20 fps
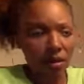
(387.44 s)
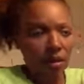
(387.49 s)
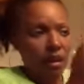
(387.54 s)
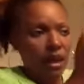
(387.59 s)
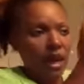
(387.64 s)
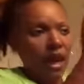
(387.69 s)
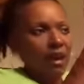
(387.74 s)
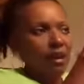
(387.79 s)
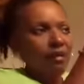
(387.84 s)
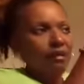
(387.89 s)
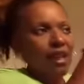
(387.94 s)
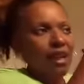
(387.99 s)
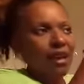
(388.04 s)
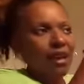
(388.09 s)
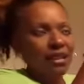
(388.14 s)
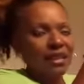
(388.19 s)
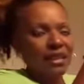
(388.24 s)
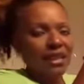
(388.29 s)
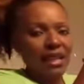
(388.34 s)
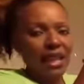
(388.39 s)
kind of like
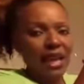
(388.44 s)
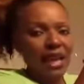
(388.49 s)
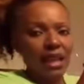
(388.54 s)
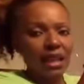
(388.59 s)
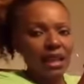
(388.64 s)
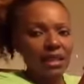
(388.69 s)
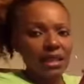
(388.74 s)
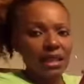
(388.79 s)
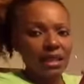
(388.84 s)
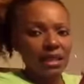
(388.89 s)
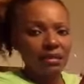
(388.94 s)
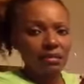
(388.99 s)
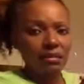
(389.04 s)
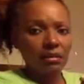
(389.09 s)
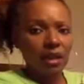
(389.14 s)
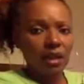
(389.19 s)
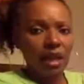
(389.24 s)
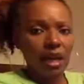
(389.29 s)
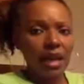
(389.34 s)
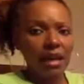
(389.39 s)
a skeleton
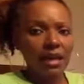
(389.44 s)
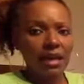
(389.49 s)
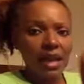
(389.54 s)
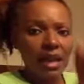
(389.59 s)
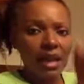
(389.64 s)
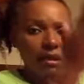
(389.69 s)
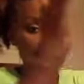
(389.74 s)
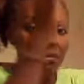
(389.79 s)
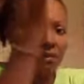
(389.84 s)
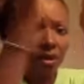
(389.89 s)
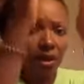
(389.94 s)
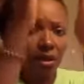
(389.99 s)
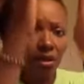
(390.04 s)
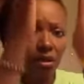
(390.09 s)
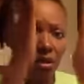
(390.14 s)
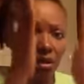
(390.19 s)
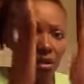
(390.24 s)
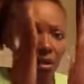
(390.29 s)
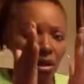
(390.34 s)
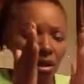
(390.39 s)
cut down the
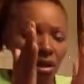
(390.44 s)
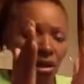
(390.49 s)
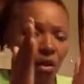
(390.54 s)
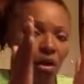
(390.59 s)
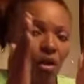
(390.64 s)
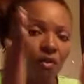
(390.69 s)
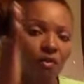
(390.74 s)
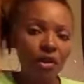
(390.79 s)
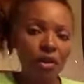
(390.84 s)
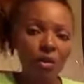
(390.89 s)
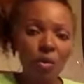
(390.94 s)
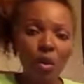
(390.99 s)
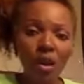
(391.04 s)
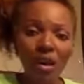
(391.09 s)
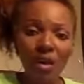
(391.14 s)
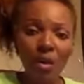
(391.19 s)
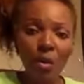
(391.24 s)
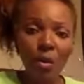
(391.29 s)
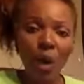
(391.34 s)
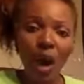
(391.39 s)
middle, or if you want
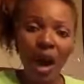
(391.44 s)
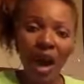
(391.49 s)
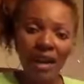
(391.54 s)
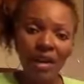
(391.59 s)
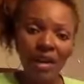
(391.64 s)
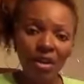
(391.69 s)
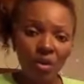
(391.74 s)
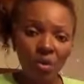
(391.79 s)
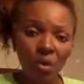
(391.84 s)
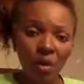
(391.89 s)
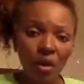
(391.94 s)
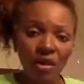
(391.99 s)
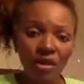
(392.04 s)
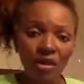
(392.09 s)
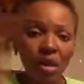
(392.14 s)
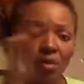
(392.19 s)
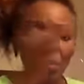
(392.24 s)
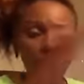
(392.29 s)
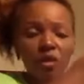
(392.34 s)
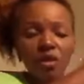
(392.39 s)
it wider where it's
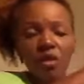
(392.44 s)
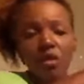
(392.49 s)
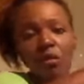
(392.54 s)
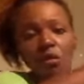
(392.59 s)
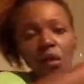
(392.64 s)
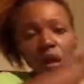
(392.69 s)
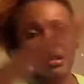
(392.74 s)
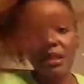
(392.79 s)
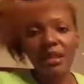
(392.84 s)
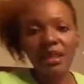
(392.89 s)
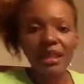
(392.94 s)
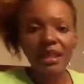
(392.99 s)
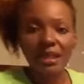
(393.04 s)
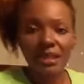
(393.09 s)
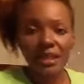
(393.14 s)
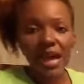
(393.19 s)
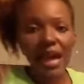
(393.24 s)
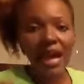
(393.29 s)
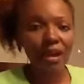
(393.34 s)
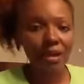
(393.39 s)
almost across the
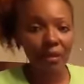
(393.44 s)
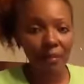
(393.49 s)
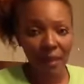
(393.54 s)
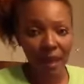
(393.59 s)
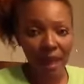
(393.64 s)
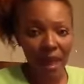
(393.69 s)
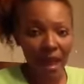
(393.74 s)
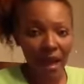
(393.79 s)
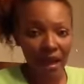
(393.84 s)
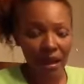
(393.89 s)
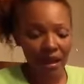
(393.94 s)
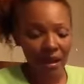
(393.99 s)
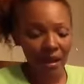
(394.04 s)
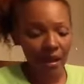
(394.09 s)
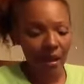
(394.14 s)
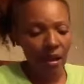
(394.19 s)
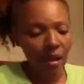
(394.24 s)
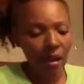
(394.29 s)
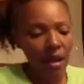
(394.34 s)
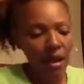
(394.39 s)
entire back.
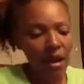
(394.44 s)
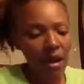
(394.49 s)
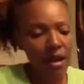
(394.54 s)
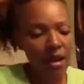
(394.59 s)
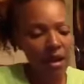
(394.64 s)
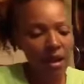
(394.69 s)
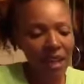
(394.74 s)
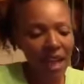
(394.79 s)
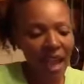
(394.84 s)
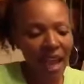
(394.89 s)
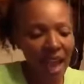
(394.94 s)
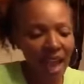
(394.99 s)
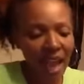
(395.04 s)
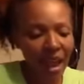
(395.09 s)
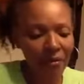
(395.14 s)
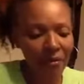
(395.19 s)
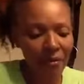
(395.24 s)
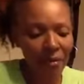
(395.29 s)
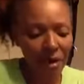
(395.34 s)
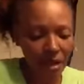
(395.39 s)
A good
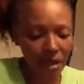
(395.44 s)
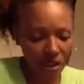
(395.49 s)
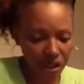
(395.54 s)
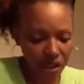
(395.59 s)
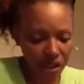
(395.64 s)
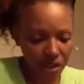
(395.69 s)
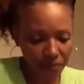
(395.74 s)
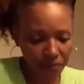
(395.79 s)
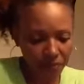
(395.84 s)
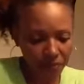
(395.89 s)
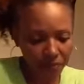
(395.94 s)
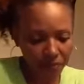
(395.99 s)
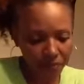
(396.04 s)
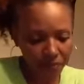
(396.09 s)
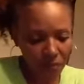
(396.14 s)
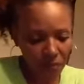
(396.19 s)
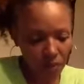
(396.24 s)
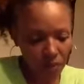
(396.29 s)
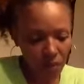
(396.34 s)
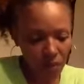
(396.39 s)
average
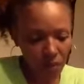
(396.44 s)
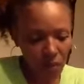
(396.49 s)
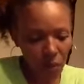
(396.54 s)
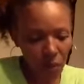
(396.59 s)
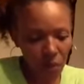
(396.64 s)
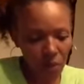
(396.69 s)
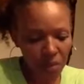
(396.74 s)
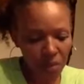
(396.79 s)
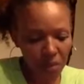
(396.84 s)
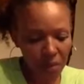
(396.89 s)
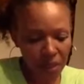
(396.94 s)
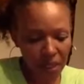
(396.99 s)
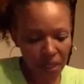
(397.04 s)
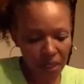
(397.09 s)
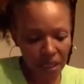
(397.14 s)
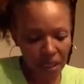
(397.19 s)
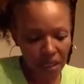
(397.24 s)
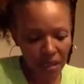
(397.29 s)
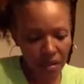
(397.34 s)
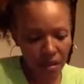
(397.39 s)
would
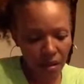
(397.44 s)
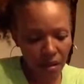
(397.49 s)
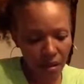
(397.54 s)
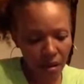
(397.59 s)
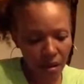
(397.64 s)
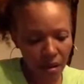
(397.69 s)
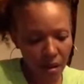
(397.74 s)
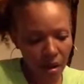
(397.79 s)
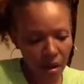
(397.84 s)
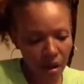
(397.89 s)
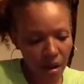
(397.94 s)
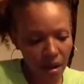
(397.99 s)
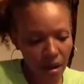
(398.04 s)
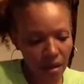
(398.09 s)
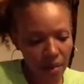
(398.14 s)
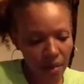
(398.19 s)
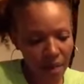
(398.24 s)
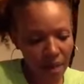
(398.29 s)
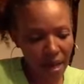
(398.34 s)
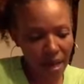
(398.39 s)
be
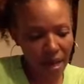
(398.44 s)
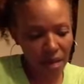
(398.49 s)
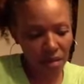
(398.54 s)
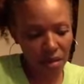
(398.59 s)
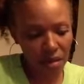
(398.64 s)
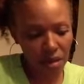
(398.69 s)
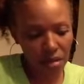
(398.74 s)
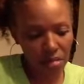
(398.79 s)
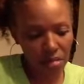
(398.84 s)
about